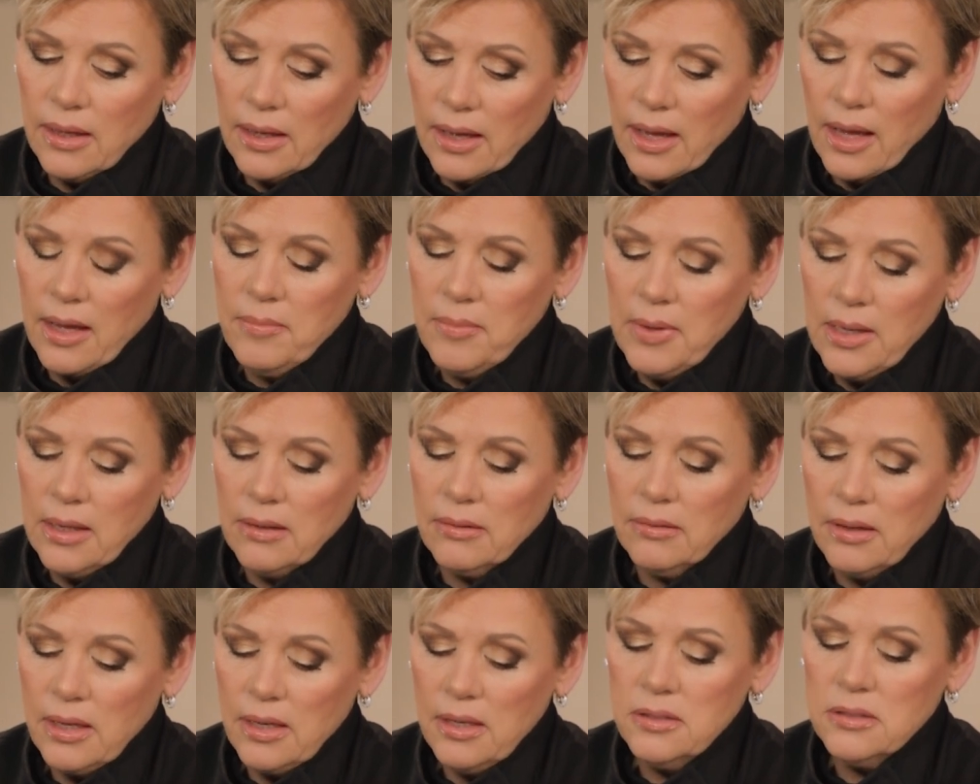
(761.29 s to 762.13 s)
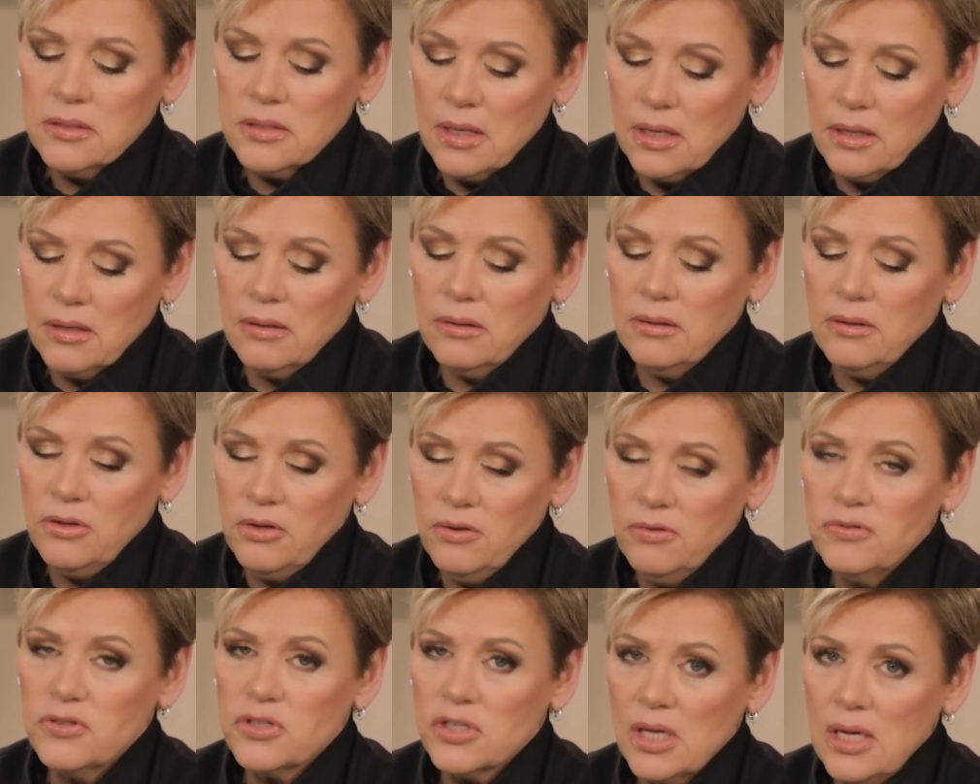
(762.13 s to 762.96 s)
Amen. He said,
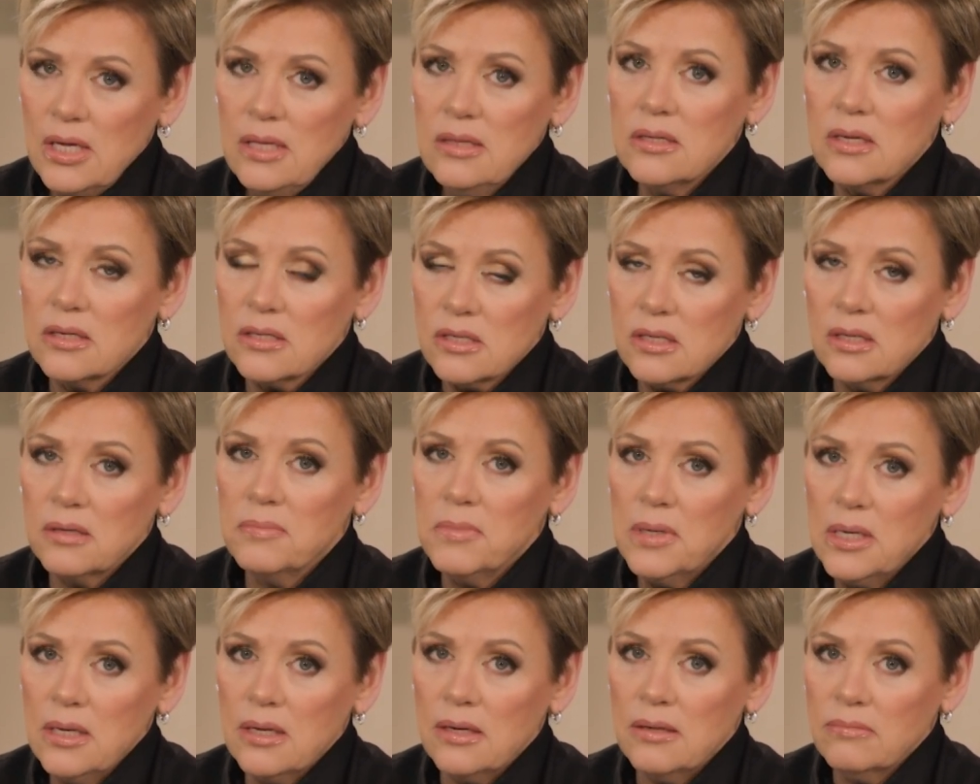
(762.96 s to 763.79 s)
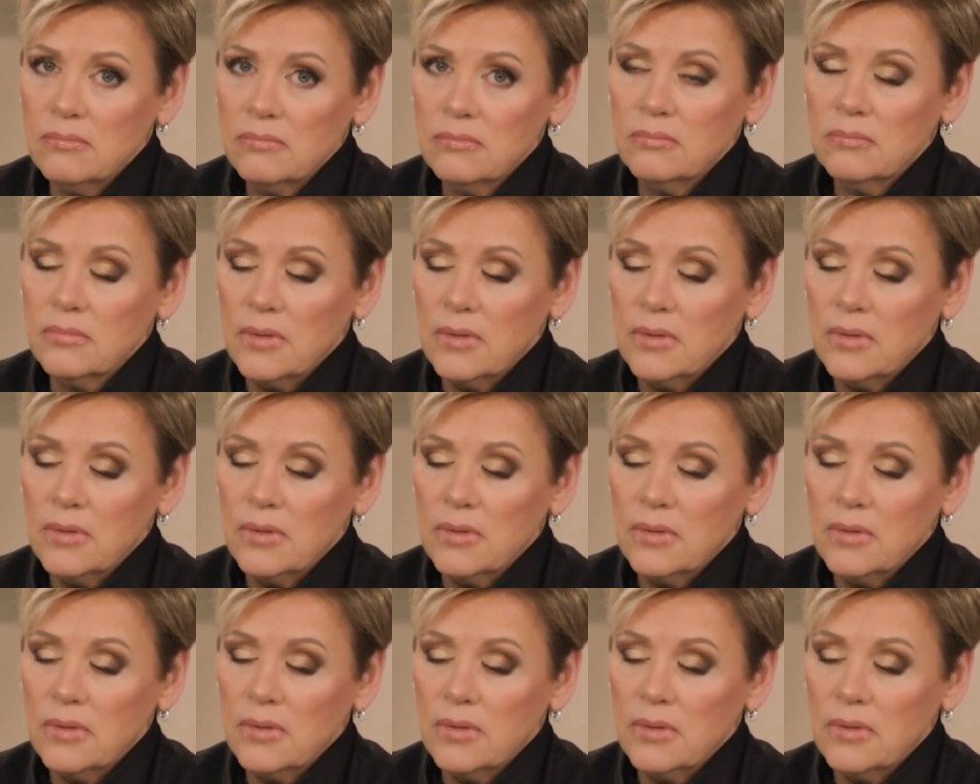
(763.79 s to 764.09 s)
You've seen this in me.